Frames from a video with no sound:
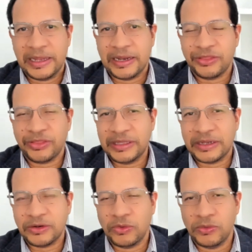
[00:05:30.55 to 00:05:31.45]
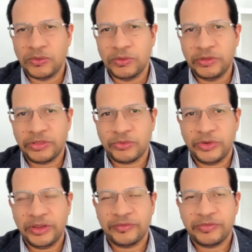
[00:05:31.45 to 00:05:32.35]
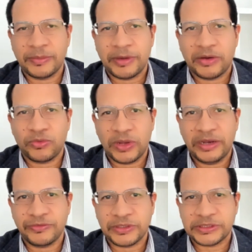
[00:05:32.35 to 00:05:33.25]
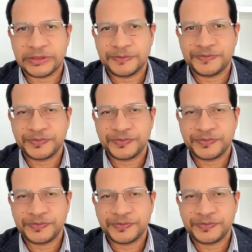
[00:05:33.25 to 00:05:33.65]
And I think that all three of them are relevant.